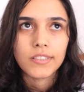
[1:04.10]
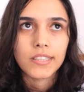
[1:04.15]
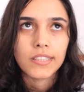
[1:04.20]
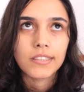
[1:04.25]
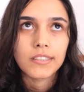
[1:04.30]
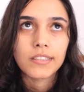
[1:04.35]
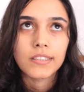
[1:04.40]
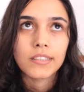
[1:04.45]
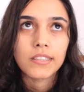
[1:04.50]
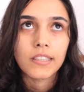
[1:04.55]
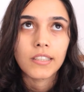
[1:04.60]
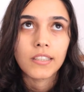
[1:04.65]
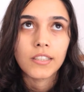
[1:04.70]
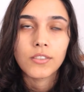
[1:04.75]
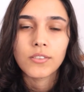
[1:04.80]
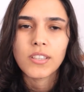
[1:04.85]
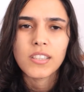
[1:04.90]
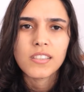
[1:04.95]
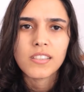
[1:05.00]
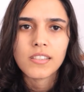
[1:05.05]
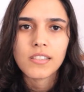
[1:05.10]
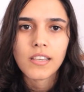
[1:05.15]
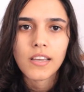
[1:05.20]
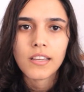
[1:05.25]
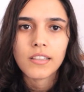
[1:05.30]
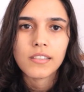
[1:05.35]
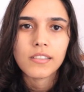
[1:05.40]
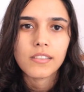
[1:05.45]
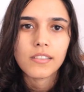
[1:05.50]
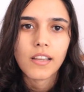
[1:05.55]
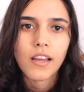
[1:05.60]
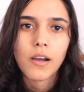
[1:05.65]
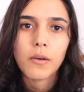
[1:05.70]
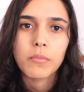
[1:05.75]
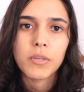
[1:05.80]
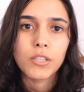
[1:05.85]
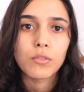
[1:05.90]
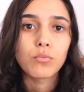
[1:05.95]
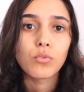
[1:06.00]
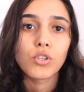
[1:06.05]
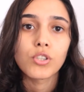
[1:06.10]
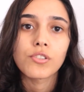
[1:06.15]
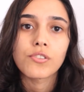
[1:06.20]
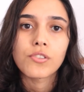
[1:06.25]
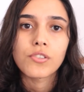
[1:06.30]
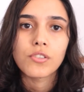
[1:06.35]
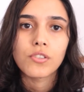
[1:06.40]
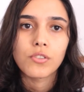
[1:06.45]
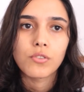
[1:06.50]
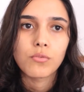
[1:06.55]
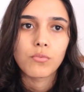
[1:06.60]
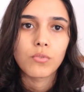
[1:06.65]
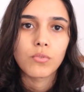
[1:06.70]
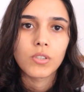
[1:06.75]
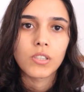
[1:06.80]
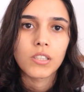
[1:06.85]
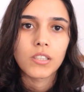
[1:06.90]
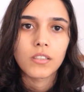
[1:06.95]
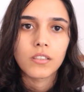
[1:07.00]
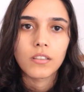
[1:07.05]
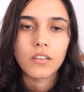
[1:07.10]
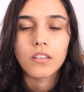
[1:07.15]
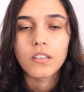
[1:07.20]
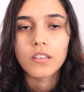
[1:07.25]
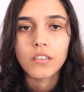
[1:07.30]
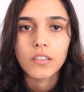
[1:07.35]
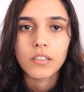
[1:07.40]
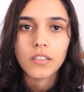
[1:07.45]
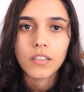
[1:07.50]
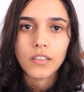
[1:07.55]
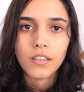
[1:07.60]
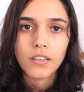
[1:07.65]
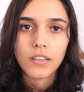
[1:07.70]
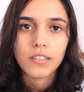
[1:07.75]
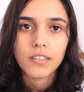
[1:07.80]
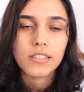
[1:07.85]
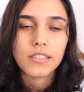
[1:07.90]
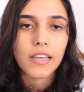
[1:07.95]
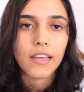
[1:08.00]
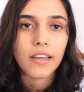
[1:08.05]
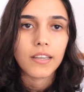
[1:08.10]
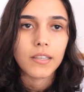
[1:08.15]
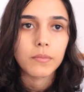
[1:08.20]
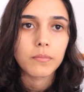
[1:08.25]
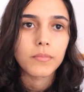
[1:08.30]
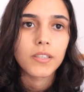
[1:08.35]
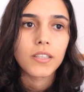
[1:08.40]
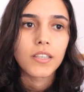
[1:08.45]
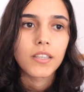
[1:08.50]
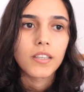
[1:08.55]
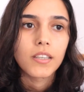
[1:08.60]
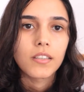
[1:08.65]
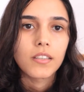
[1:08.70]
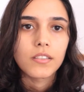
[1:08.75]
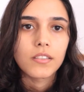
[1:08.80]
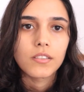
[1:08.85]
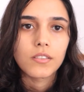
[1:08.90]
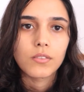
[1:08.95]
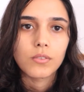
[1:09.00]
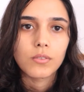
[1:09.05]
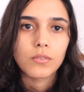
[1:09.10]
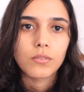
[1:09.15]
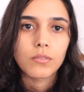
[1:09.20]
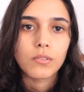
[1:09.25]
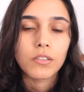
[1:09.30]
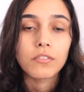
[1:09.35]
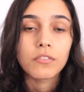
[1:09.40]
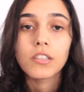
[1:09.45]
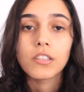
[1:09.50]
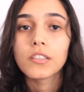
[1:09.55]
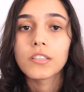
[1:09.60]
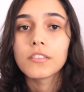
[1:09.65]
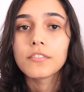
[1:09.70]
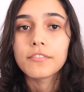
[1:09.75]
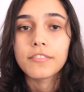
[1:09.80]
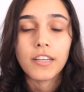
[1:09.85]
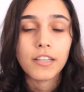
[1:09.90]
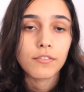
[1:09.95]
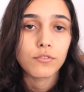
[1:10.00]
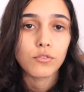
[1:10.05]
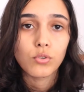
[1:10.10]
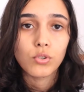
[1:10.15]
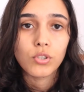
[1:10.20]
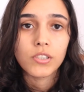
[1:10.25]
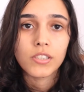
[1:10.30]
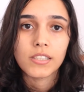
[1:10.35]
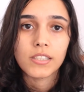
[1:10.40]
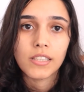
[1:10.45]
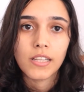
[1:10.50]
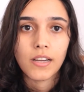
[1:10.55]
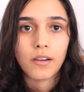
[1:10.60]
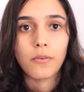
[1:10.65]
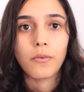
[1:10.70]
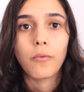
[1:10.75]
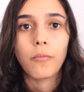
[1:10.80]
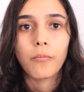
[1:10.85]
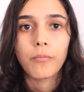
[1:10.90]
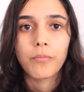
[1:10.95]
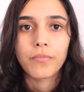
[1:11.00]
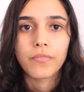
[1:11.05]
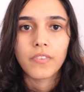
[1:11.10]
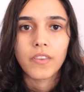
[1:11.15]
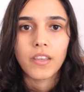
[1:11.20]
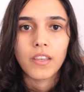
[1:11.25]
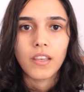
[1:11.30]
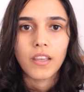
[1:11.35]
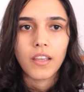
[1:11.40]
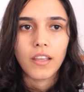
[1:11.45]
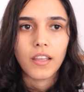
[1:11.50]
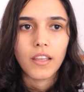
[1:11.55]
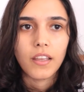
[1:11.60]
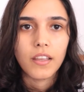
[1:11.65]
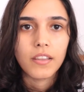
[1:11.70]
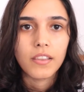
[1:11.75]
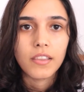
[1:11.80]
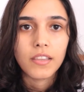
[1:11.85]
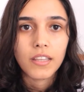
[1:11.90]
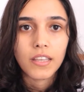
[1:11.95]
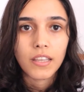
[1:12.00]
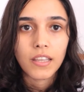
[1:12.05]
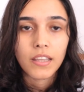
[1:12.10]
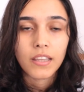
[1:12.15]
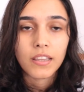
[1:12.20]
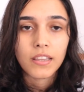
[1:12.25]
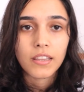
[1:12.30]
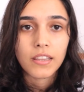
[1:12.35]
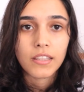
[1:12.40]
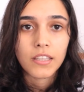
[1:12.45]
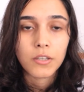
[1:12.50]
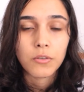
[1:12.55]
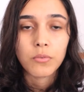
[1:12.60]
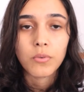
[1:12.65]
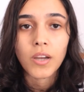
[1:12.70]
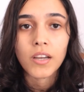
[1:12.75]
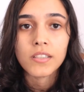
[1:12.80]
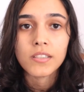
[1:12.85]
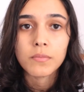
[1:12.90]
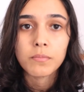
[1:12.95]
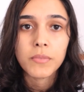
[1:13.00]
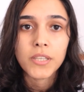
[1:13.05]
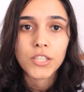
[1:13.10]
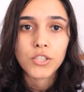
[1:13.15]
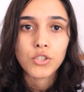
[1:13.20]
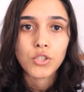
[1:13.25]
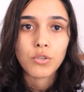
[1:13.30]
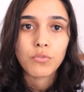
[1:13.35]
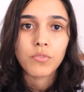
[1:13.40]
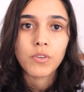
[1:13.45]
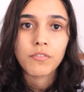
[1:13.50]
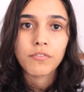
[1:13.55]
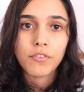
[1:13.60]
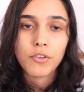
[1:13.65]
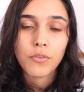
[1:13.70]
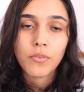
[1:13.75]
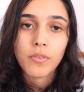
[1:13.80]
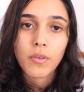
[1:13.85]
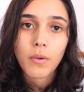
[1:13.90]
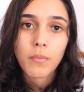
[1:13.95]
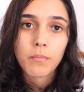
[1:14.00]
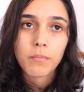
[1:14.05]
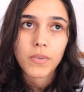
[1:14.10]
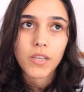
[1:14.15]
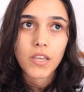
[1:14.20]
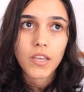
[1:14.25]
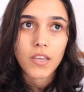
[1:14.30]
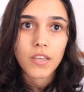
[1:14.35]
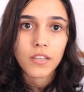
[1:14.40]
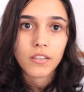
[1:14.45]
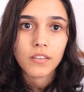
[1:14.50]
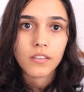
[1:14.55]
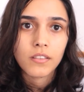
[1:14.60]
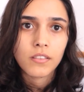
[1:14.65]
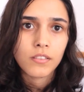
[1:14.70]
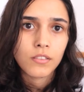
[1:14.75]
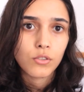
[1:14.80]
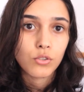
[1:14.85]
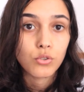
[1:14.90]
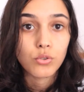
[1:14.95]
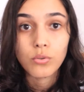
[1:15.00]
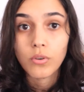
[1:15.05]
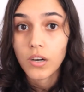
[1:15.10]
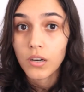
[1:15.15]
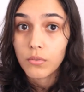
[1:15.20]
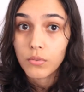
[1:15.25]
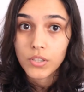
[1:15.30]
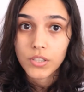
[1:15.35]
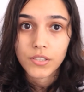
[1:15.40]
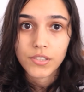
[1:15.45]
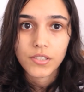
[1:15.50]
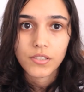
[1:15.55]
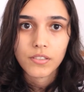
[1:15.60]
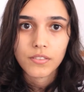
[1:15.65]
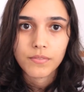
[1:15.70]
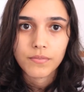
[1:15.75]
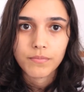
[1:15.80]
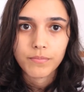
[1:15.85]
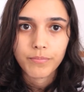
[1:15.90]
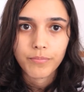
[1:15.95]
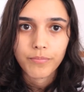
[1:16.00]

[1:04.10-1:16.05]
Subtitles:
let's say you can set how many words you want to learn at a time. So I've learned 5 words now, and then they ask me to review them in 2 hours.